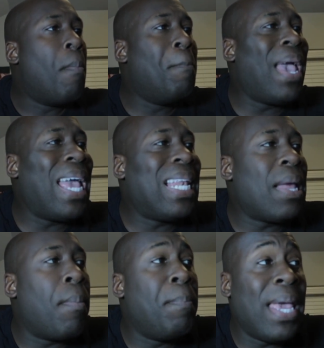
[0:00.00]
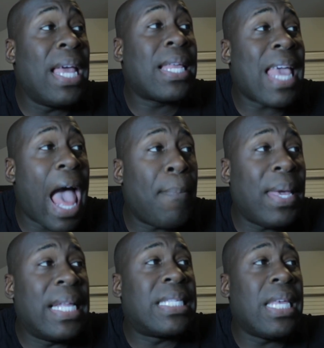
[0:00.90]
Mid mid
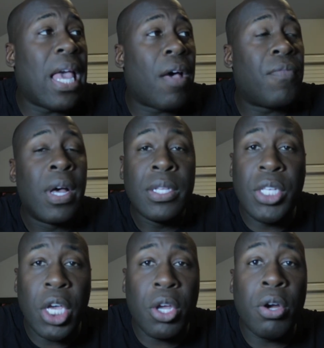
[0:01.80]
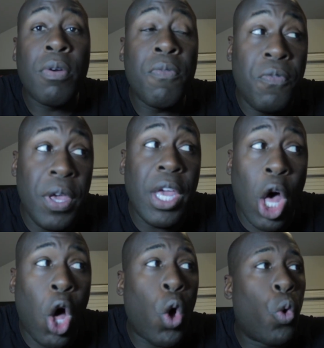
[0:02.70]
cap ETF ticker
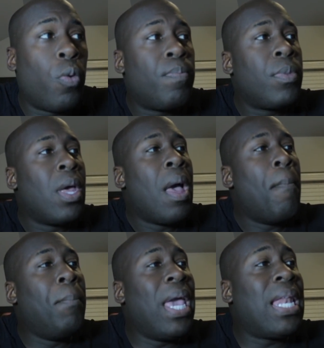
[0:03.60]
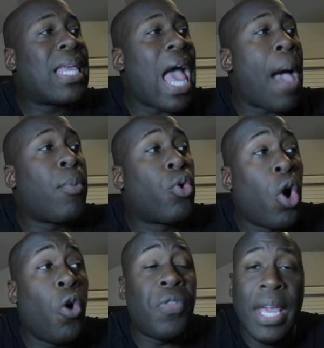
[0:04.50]
VO. Mid cap
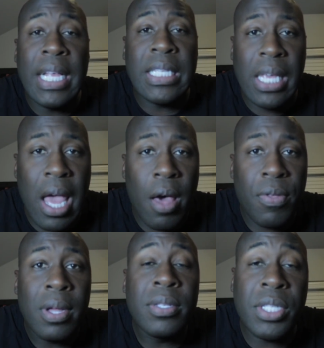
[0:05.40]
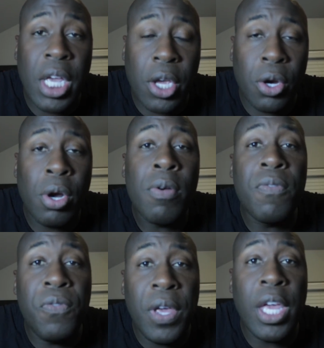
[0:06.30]
growth ETF ticker
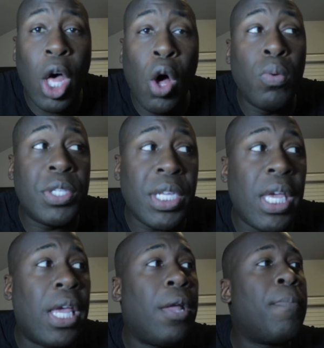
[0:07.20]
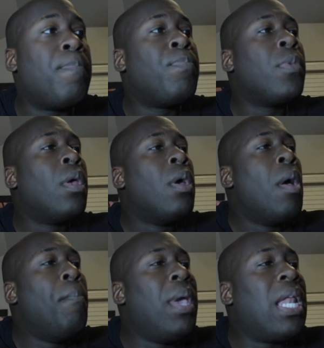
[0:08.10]
VOT.
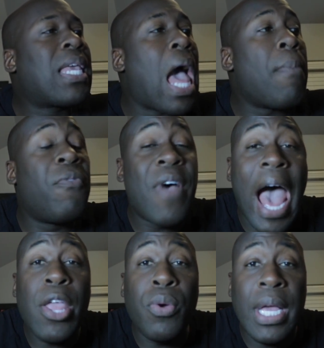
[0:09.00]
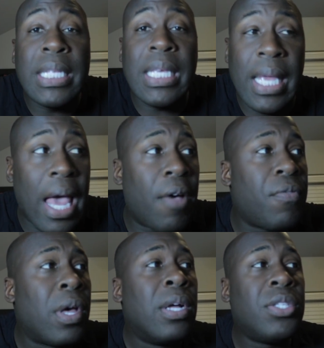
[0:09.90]
Mid cap value ETF
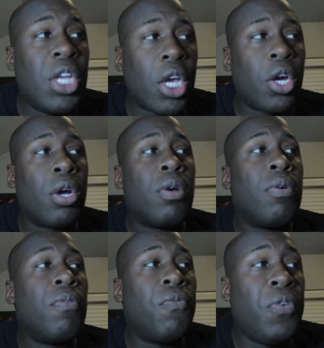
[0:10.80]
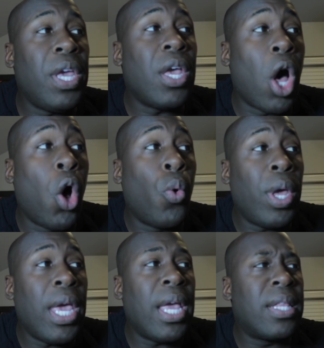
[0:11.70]
ticker
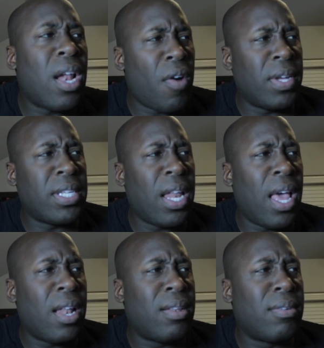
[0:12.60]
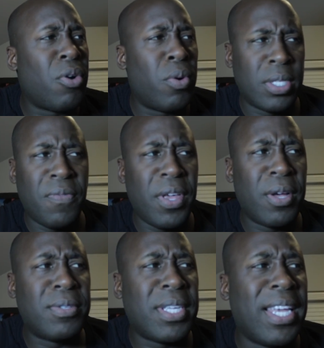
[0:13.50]
VOE. Did I already say that or was it
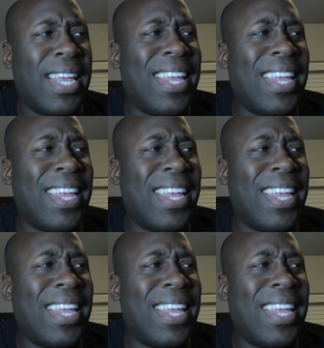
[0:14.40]
VOT?